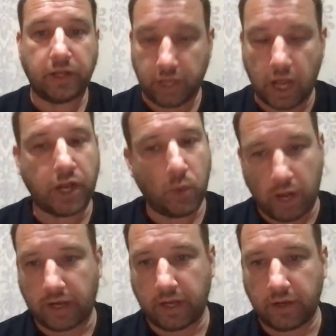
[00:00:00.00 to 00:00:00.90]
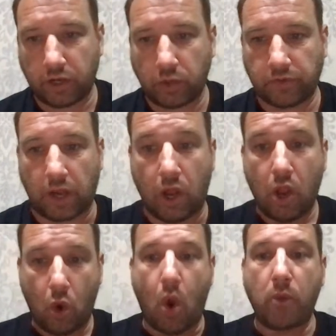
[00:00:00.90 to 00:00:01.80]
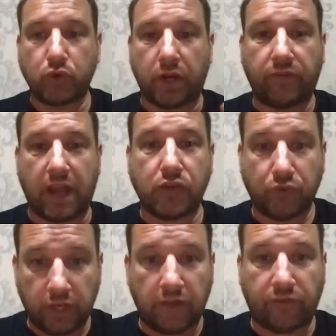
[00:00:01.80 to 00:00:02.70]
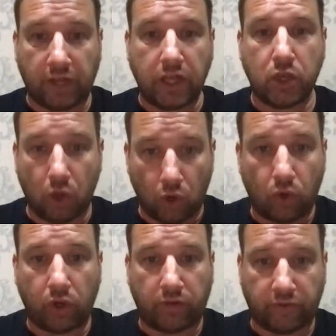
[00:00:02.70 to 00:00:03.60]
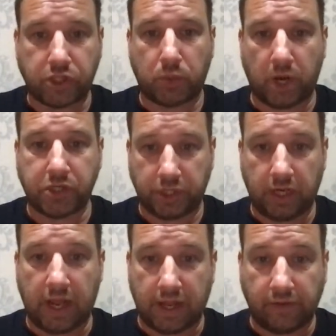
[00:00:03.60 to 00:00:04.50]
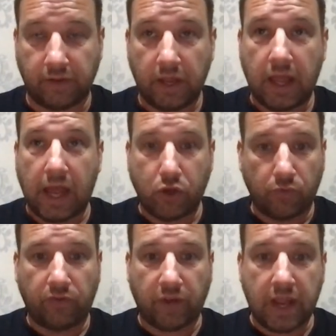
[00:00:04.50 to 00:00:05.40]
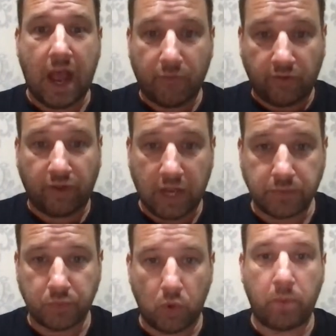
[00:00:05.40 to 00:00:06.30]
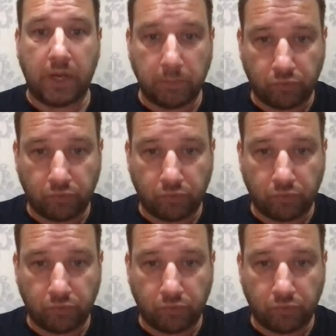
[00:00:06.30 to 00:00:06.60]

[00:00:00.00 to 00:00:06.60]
Yeah. I know that, Ken. I know you say. All I'm trying to say is realistically, you've got to look at the situation in hand, and obviously other teams will be